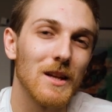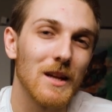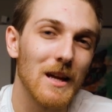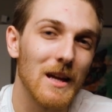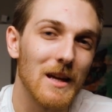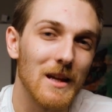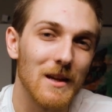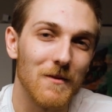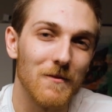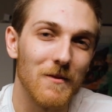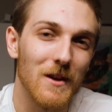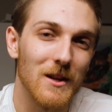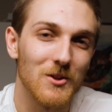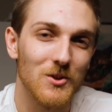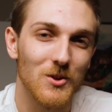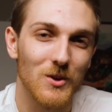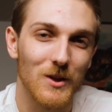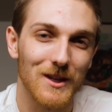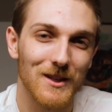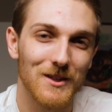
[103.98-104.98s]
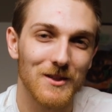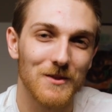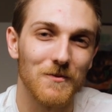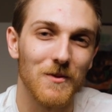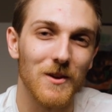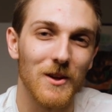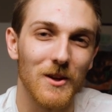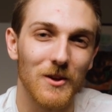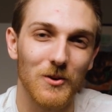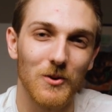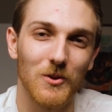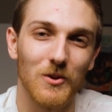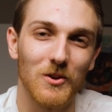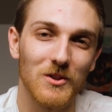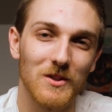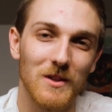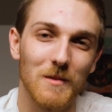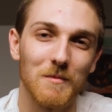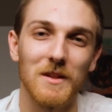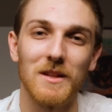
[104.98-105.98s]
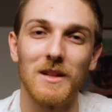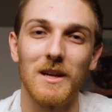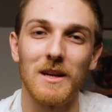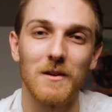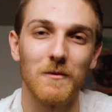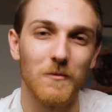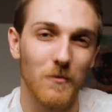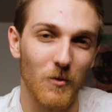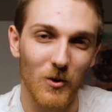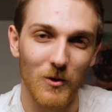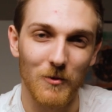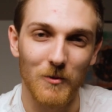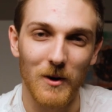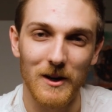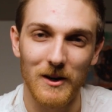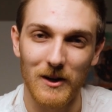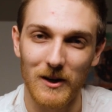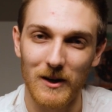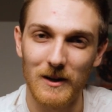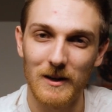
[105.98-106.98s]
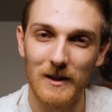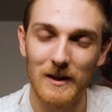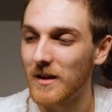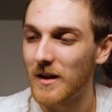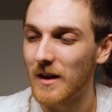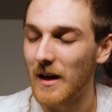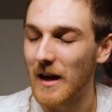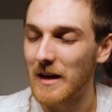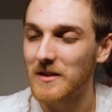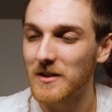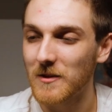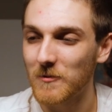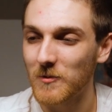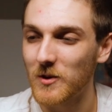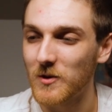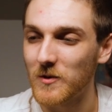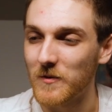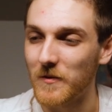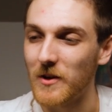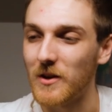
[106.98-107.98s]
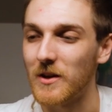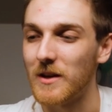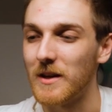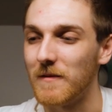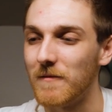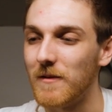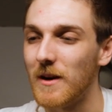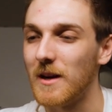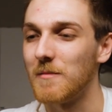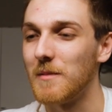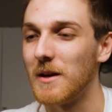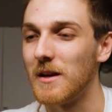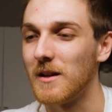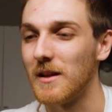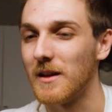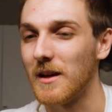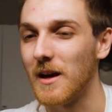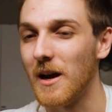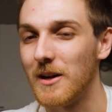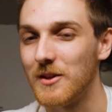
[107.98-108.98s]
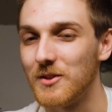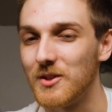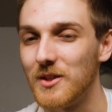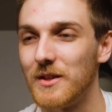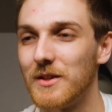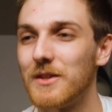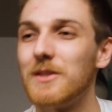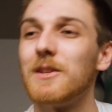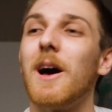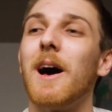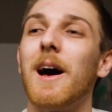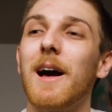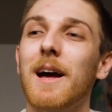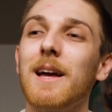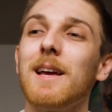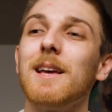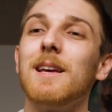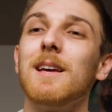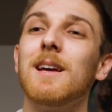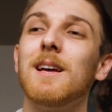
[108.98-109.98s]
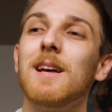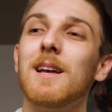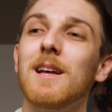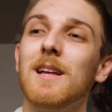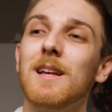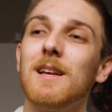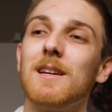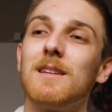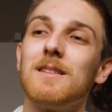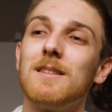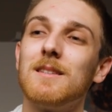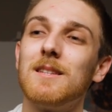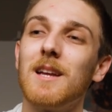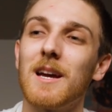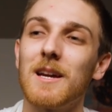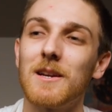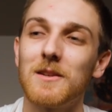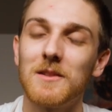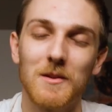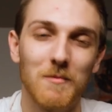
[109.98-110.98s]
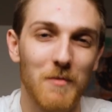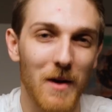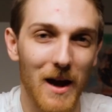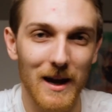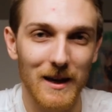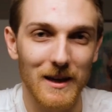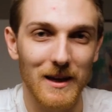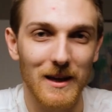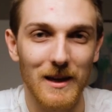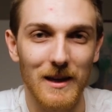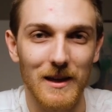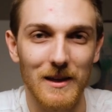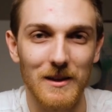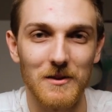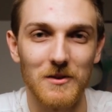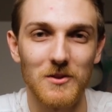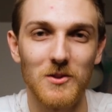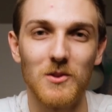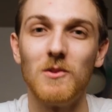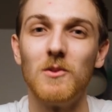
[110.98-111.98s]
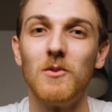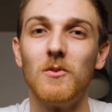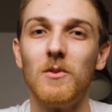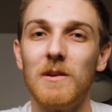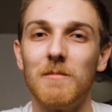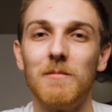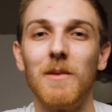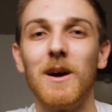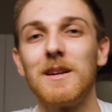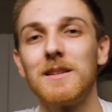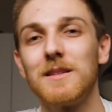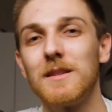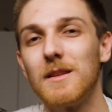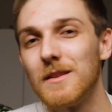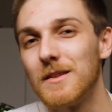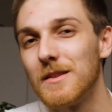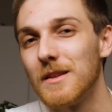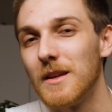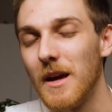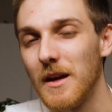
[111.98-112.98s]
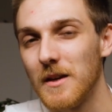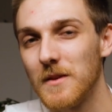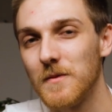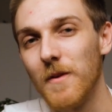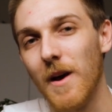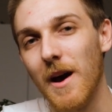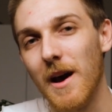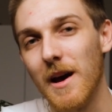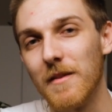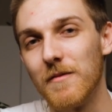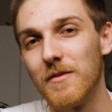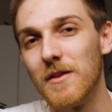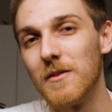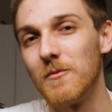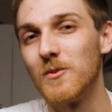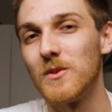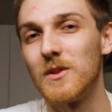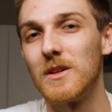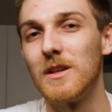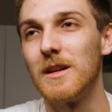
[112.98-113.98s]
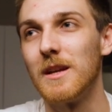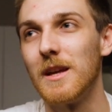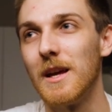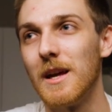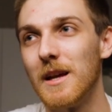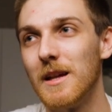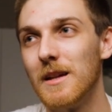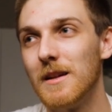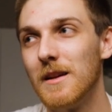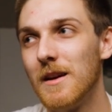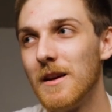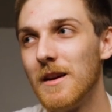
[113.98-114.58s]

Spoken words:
an adventurous vehicle, something like a 4Runner. As someone who's very environmentally conscious, I dialed it back in to a Mazda CX-5 that was gonna get